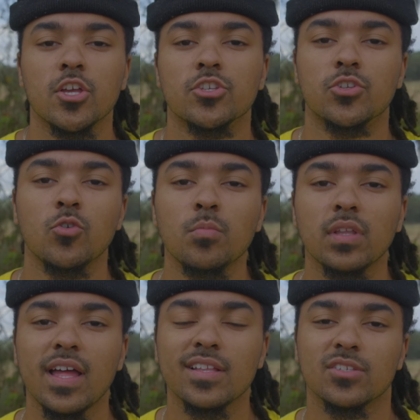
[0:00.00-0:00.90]
Zoom
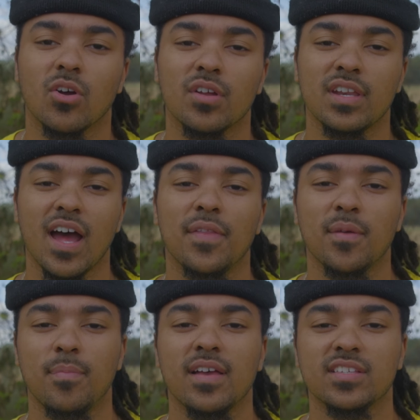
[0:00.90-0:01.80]
lens are not
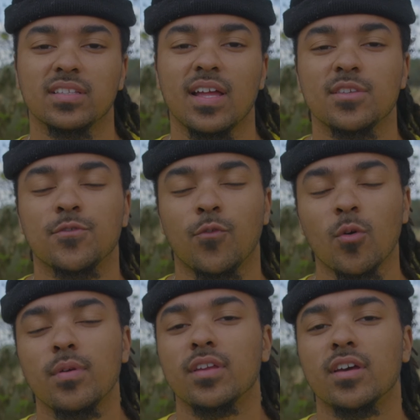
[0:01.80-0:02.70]
the best lens for
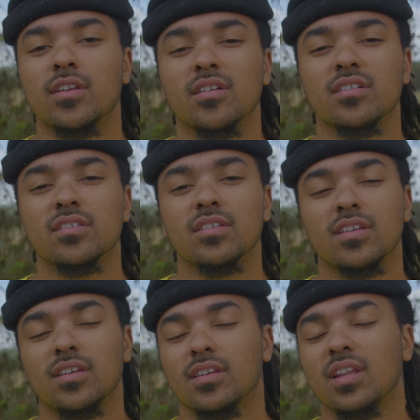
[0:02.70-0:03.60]
beginners,
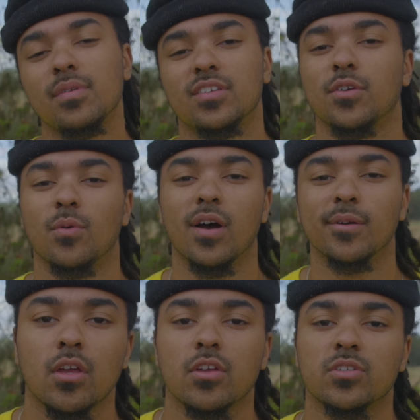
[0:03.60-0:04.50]
and let me tell you why.
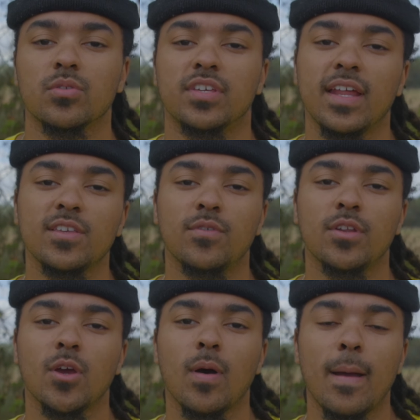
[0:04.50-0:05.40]
So in today's
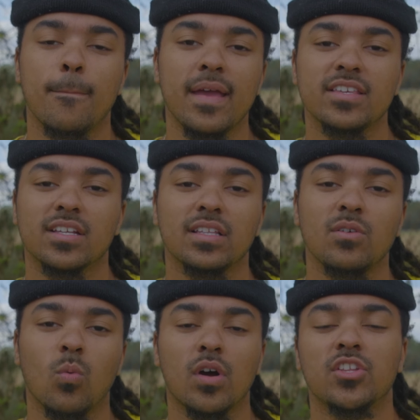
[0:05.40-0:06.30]
video, I basically
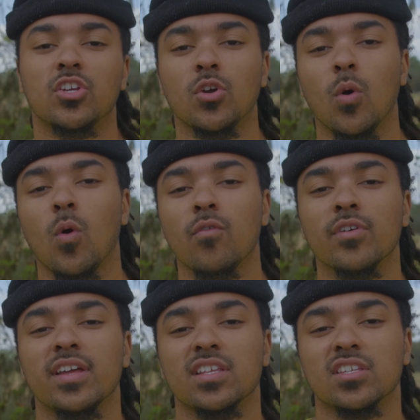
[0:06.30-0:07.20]
wanted to go over
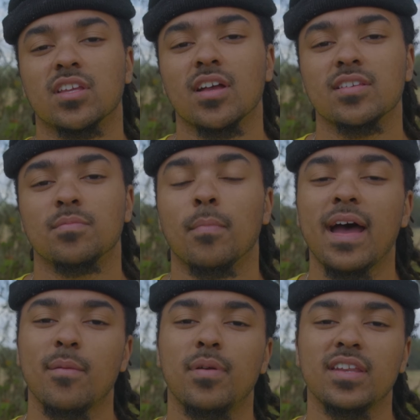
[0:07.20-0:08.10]
and discuss
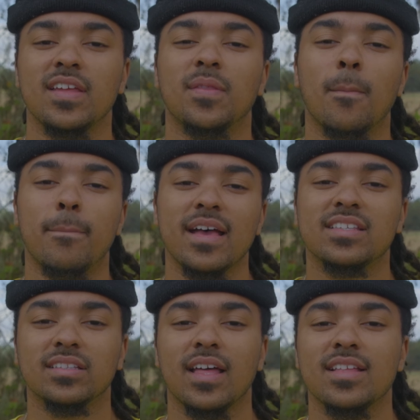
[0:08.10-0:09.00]
my opinion, the
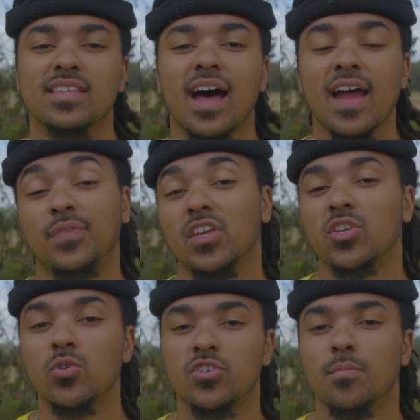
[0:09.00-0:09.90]
best lens that I think
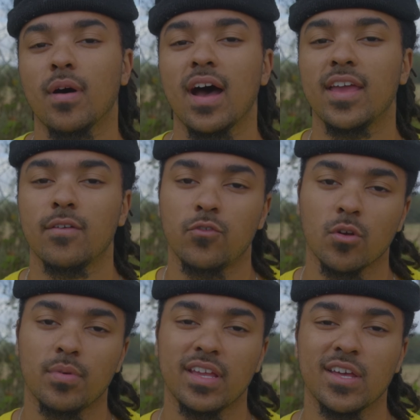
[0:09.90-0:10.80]
you should buy if you're a
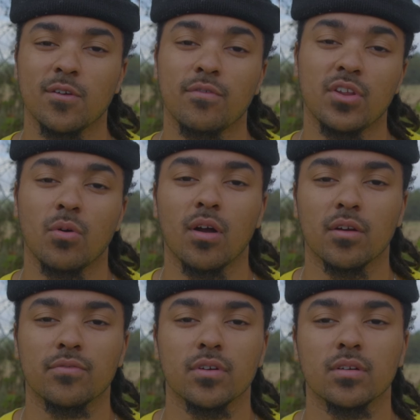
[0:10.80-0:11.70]
beginner
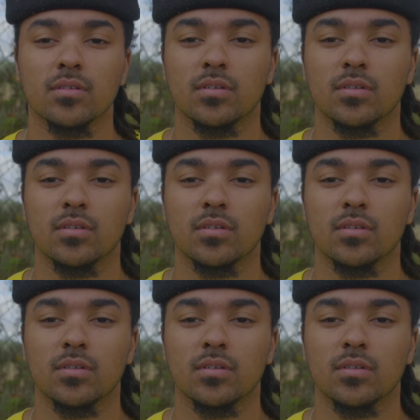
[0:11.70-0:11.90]
videographer.